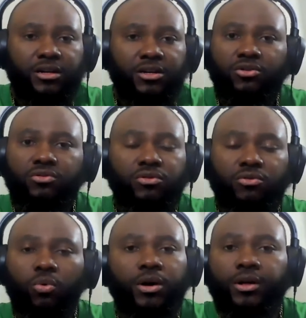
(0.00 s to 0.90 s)

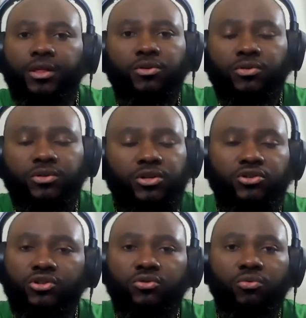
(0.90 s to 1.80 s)
You one of those,
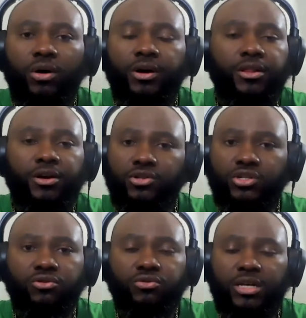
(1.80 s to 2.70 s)
you do one of
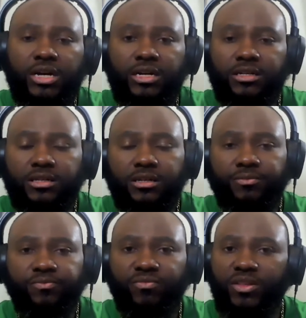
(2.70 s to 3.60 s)
those two things,
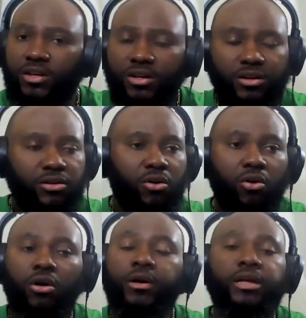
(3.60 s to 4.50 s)

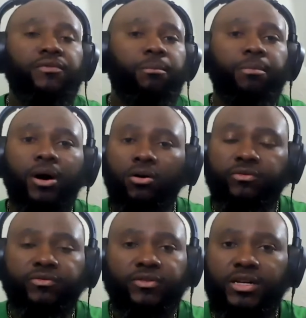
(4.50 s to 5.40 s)
or even
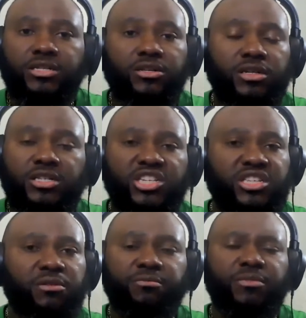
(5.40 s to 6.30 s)
both. This this
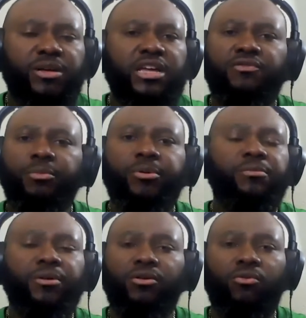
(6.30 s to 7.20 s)
is some evil
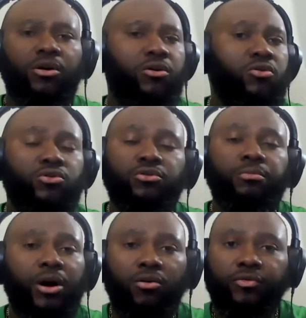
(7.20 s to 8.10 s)
people in the world who
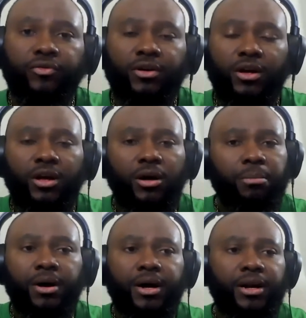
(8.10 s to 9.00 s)
do both.
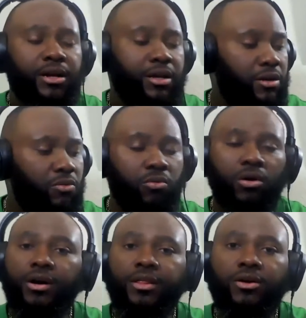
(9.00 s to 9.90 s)
But
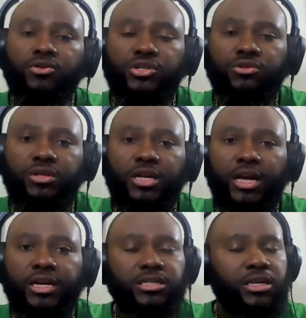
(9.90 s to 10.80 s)
one of those two
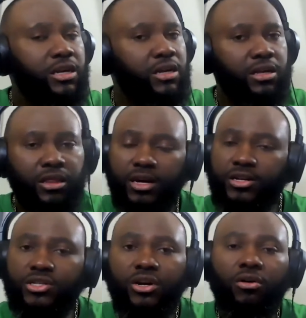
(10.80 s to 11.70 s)
things,
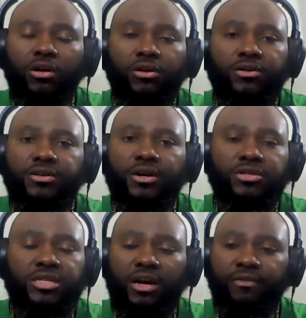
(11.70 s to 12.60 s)
there's no longer no
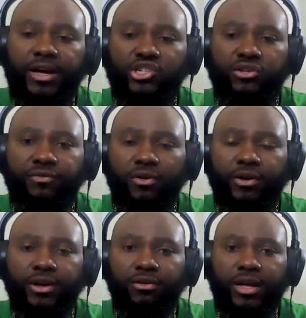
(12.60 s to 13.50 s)
salvation
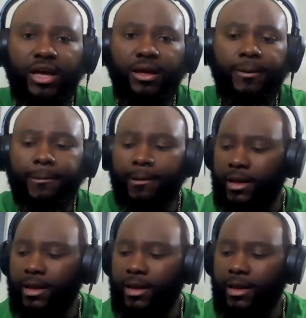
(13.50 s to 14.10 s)
for you, okay?